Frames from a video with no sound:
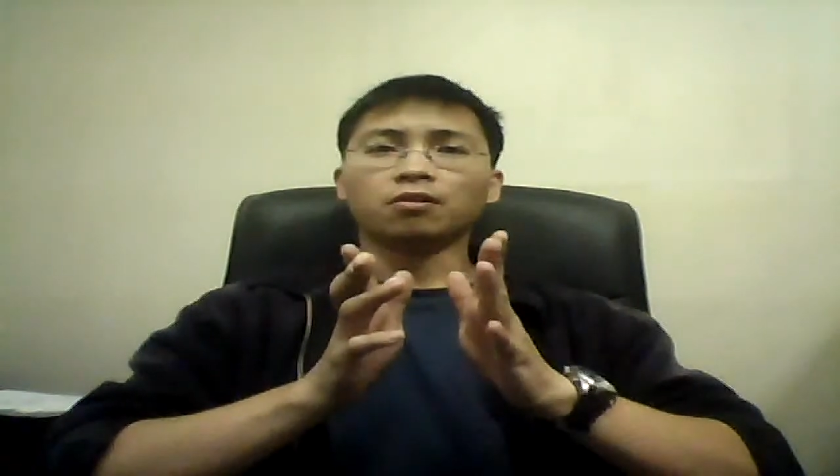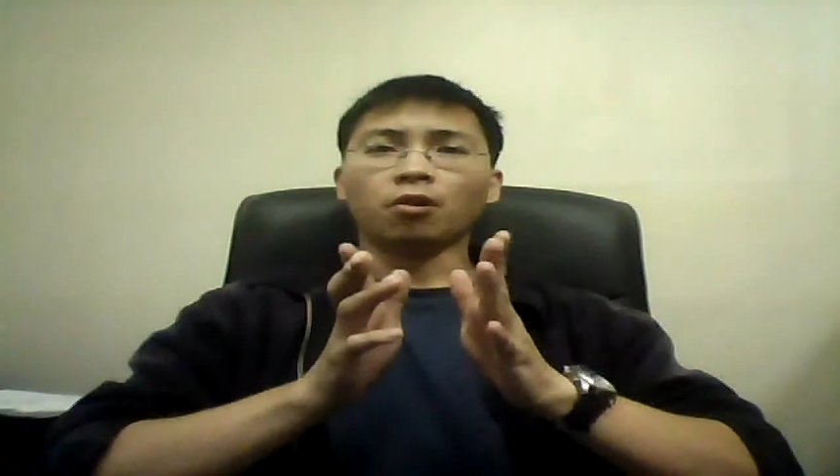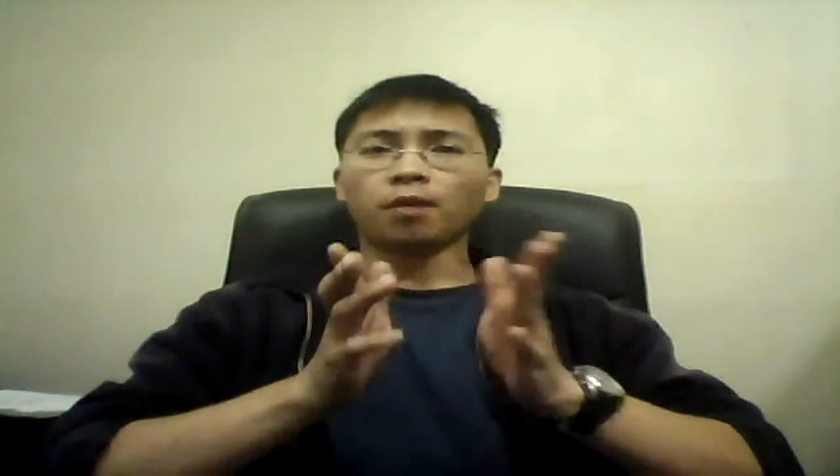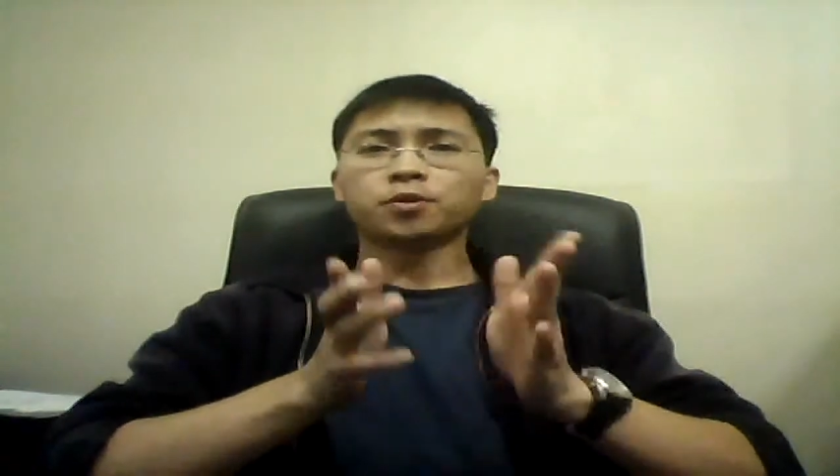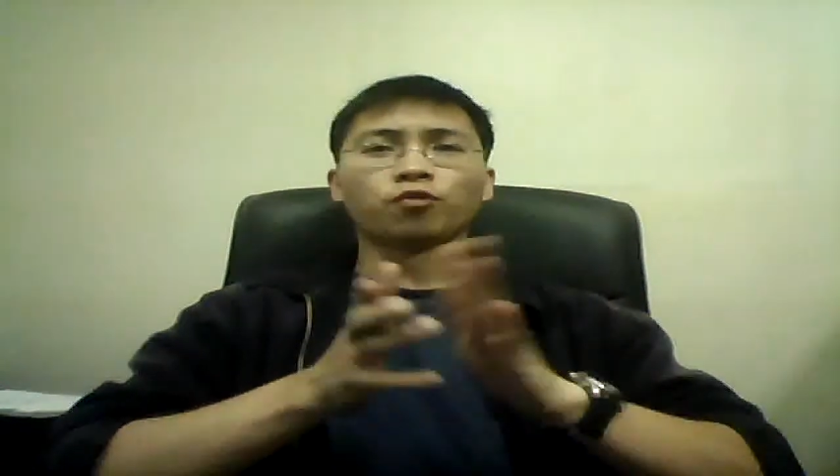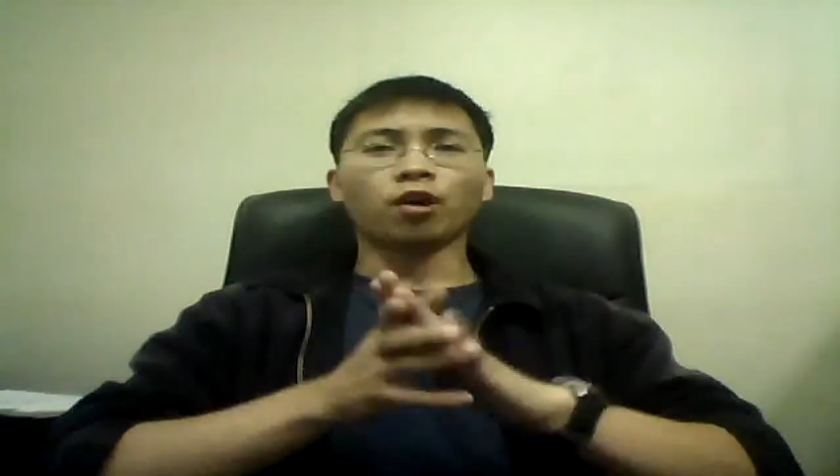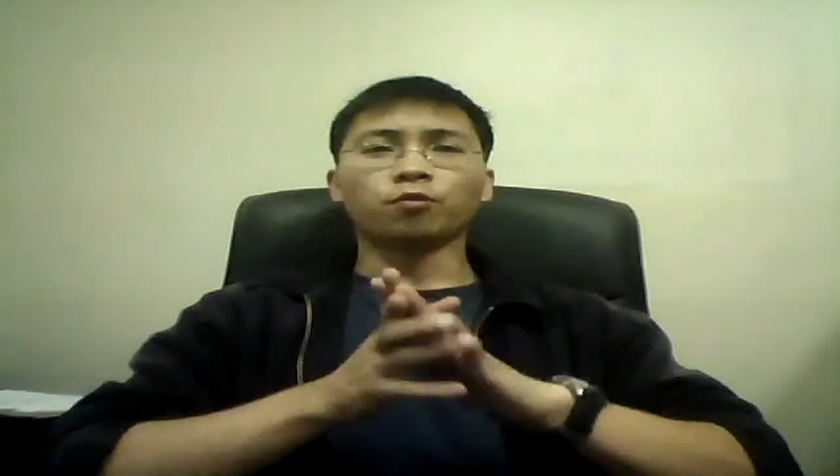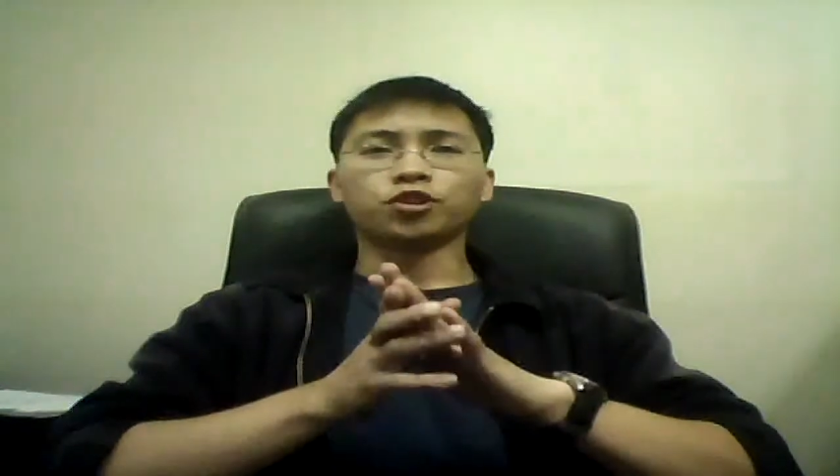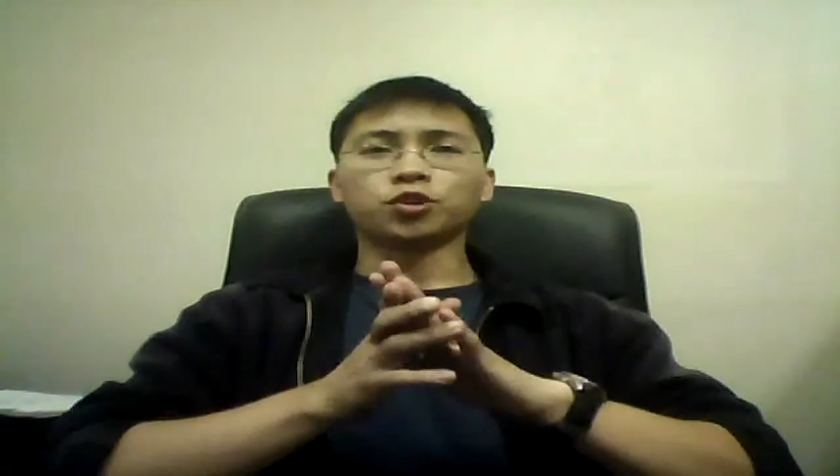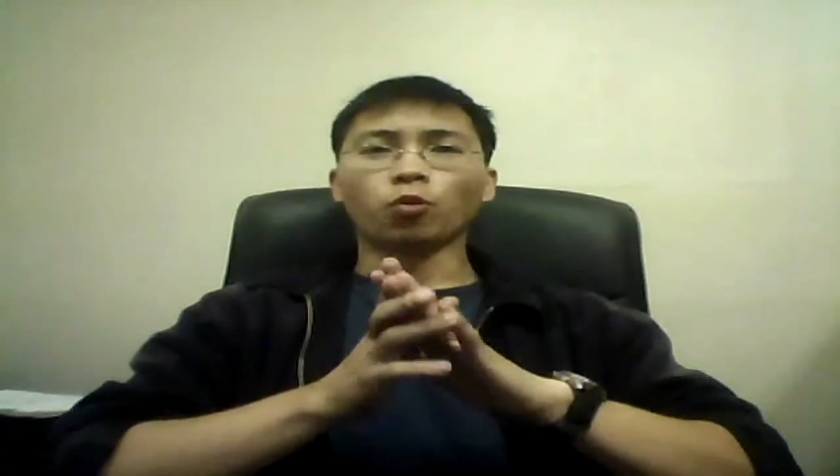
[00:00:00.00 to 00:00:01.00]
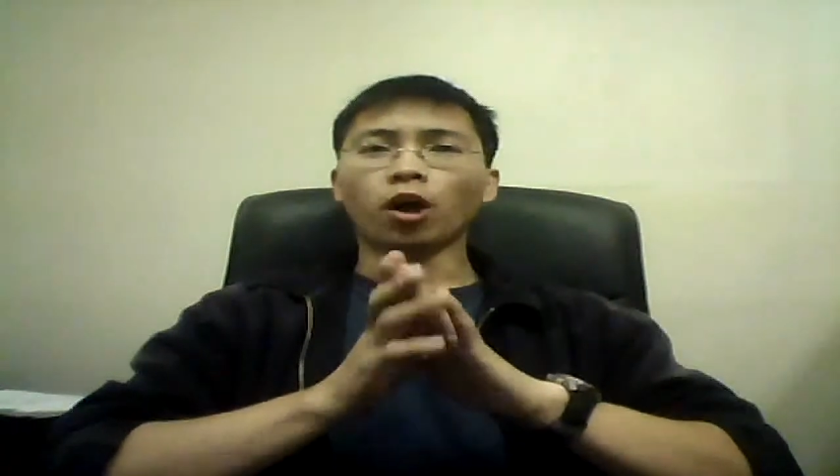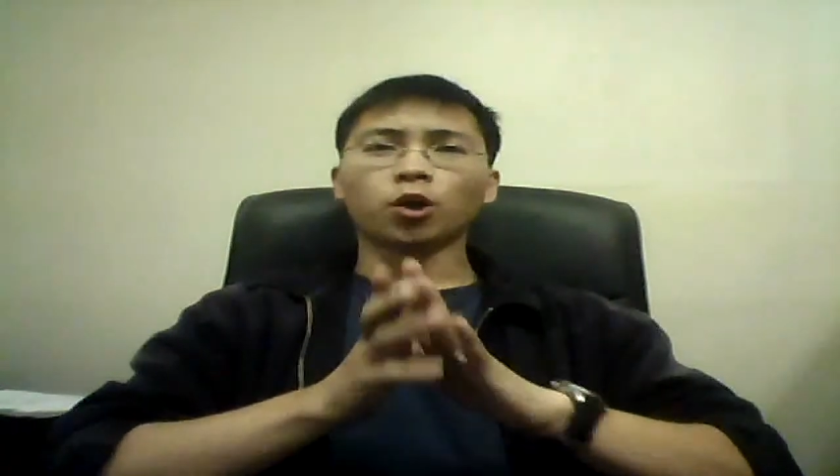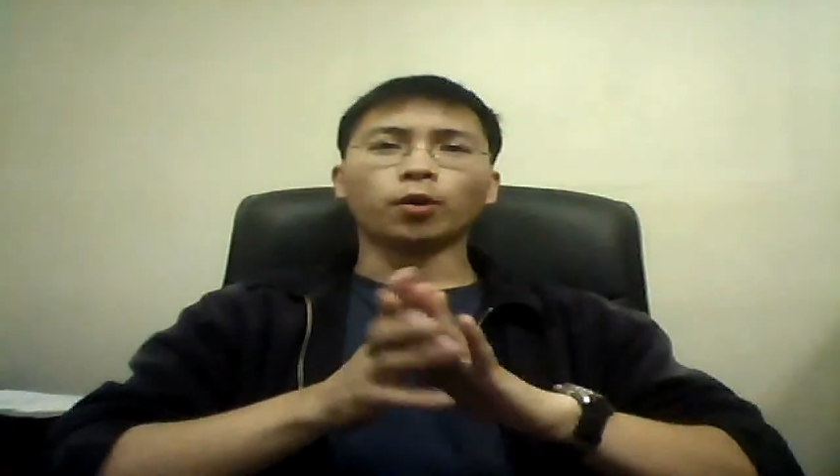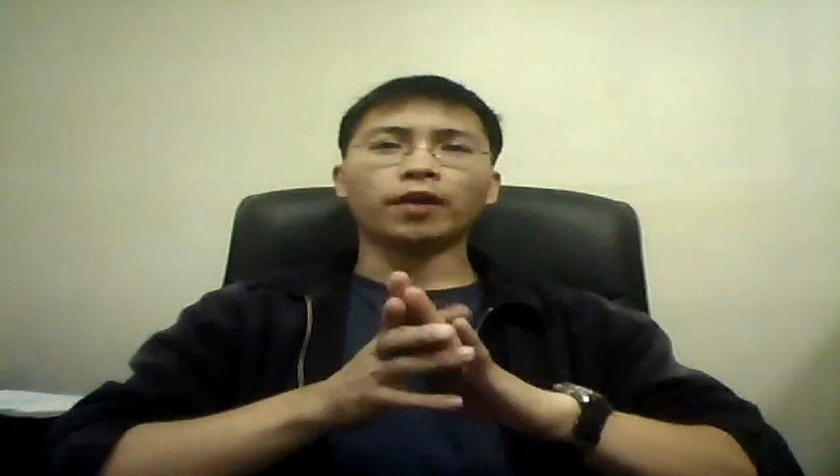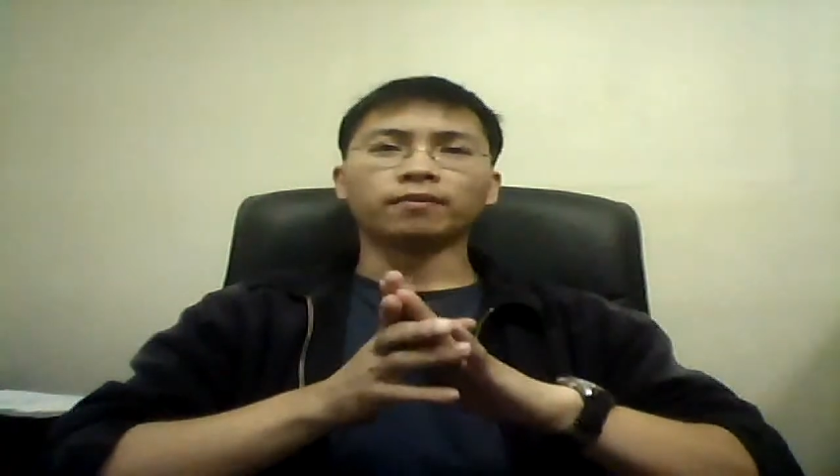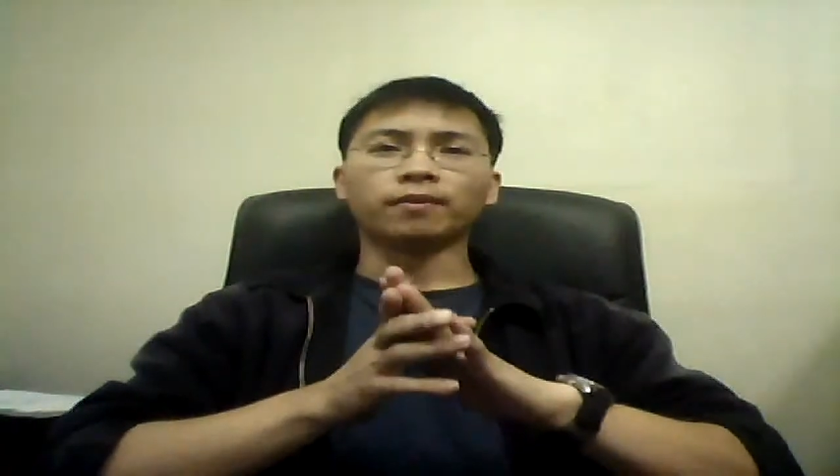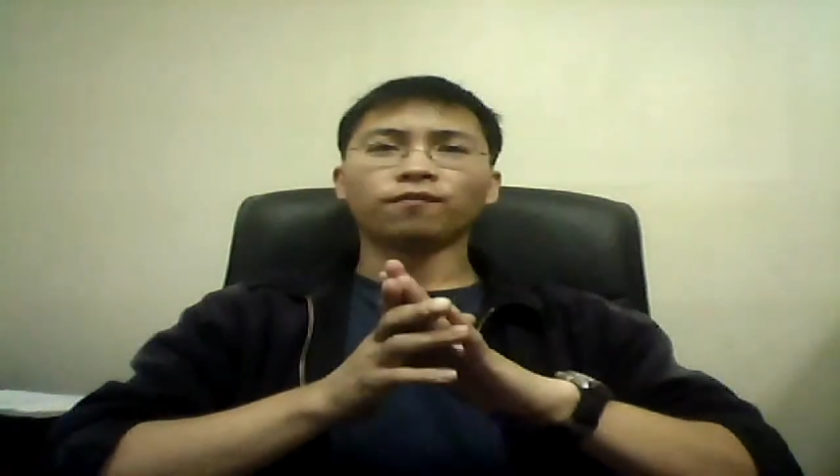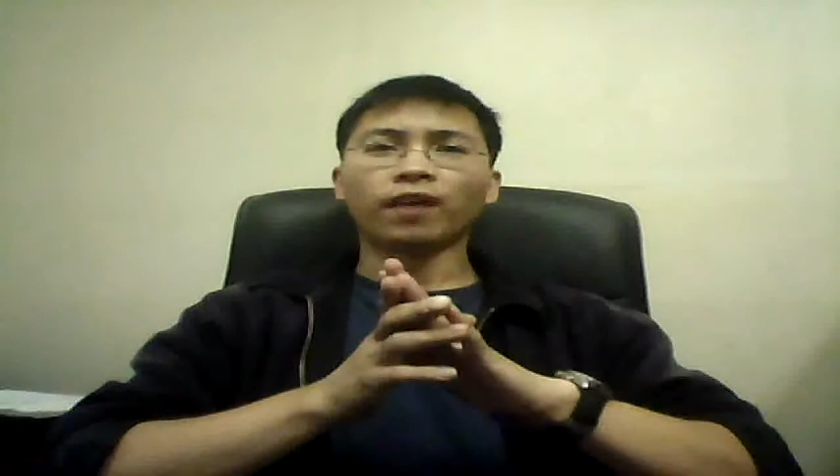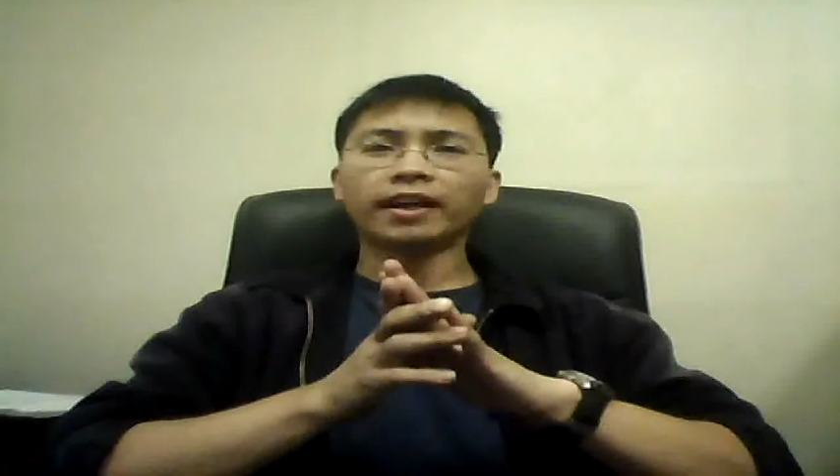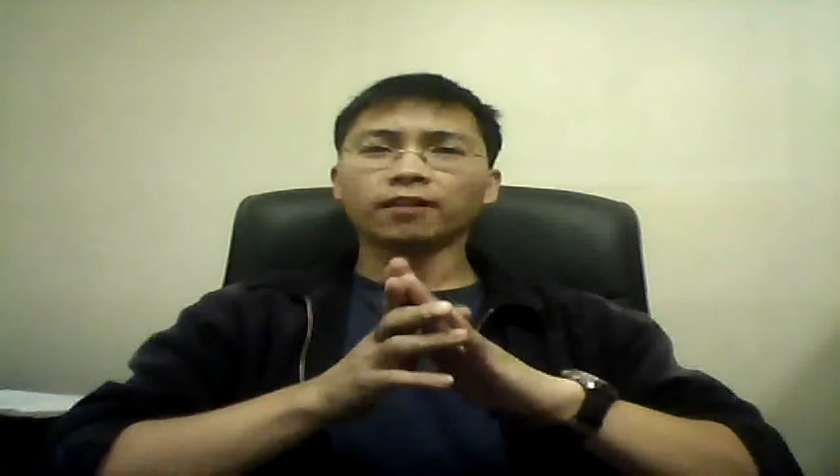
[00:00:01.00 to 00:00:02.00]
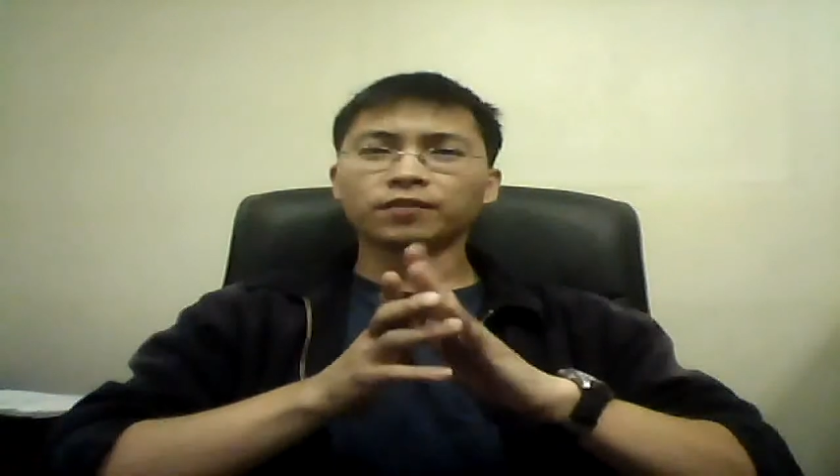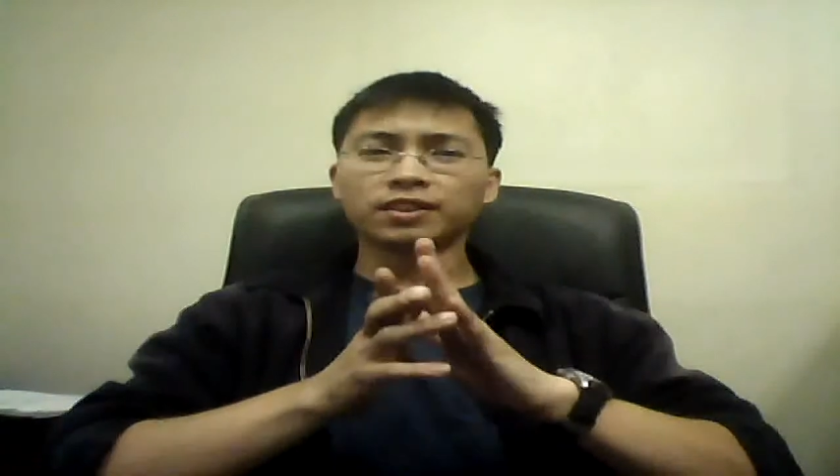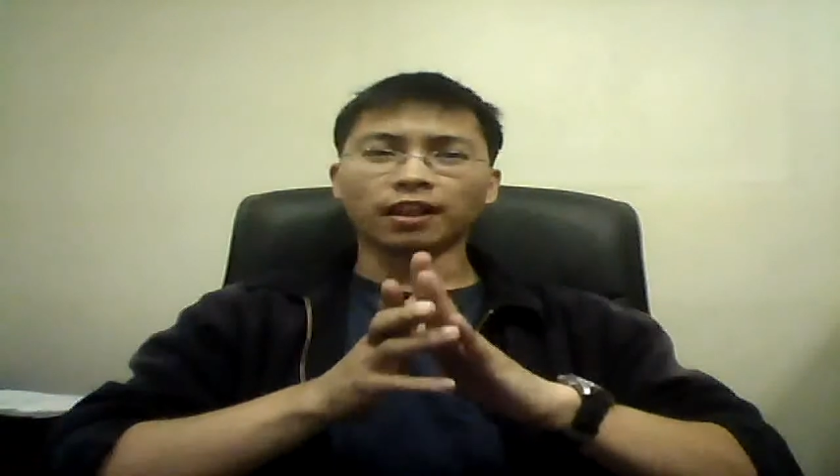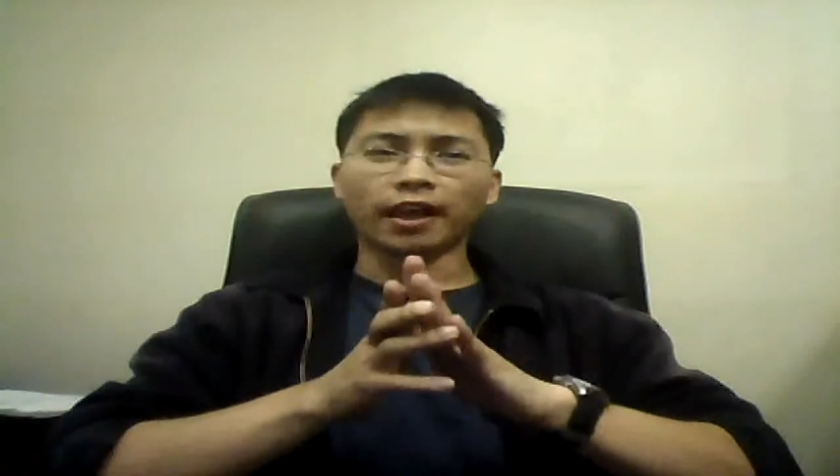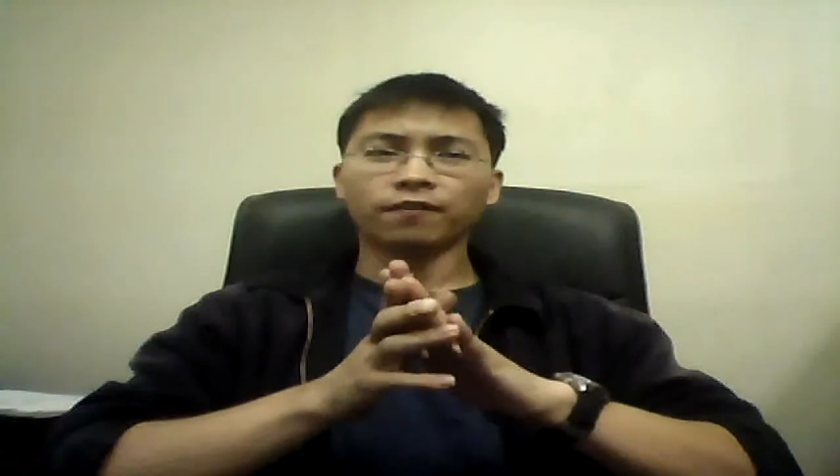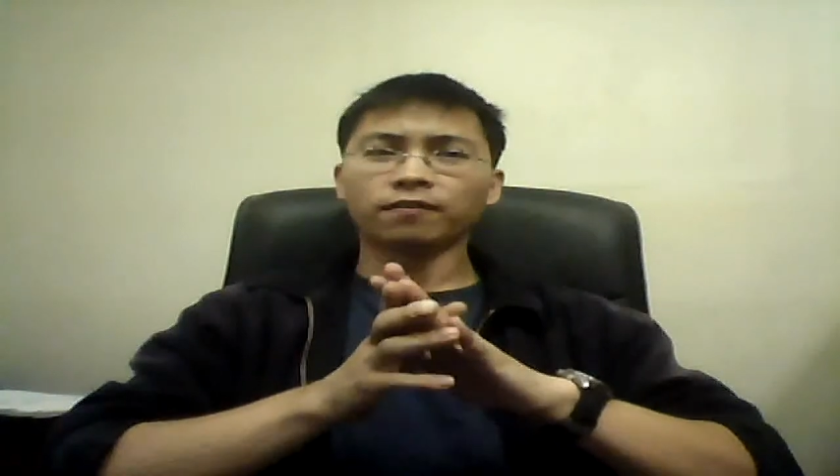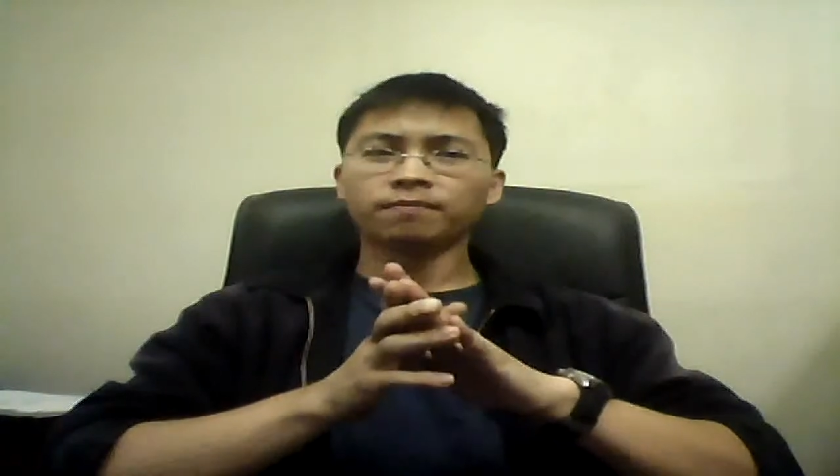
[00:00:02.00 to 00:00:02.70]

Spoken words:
Armstrong would just walk away from the fight of his life